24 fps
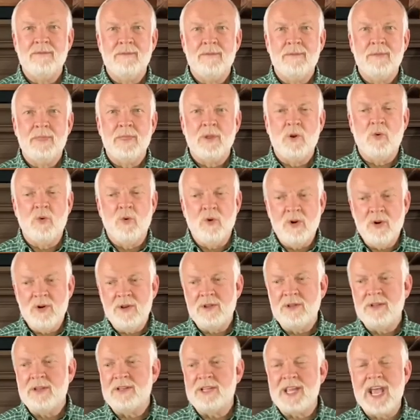or in
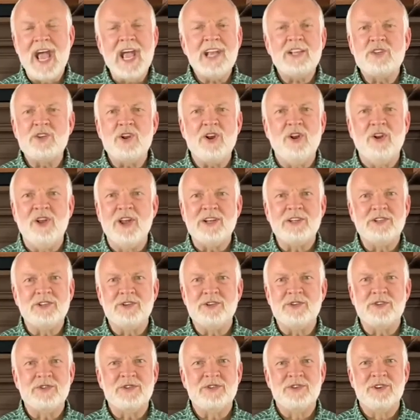the tax
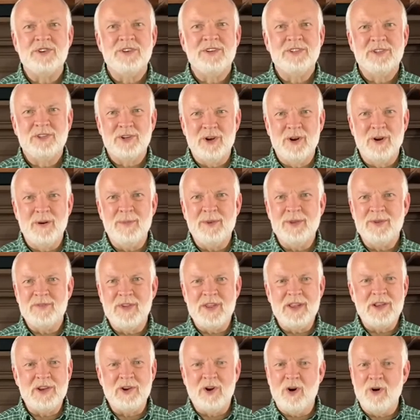collector's term, if he
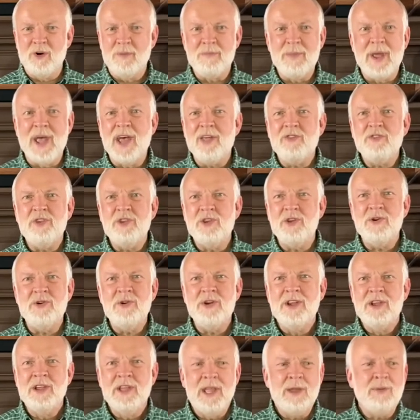called Matthew,
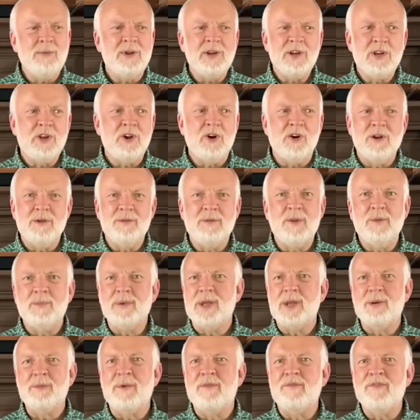he wouldn't have called him to
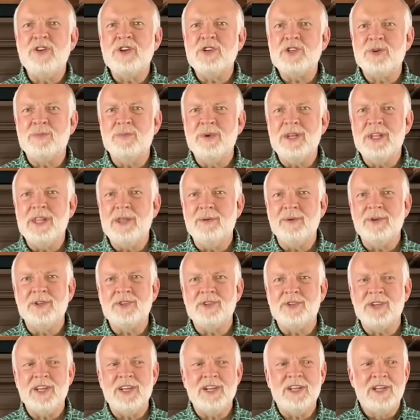become a fisherman. He would have
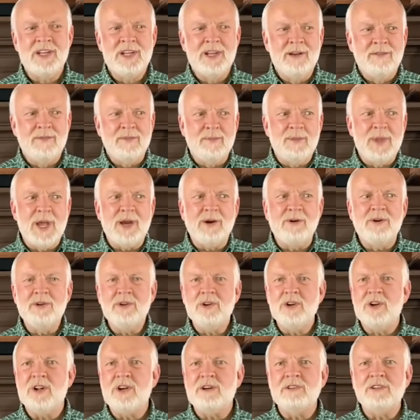said, from now on,
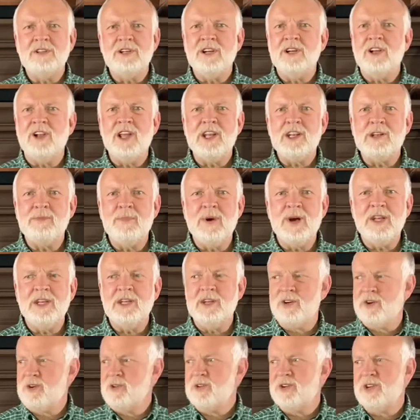you're not going to collect money.
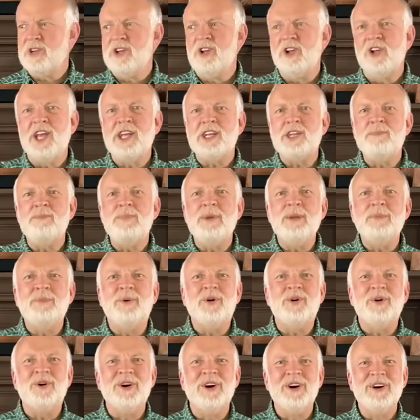You're going to collect
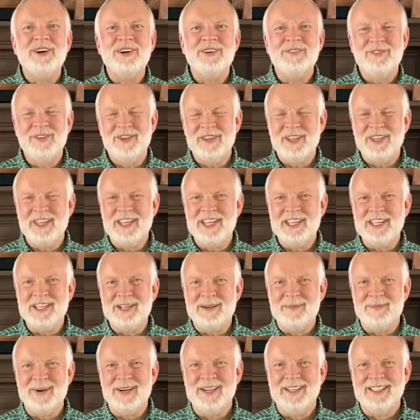people for the kingdom.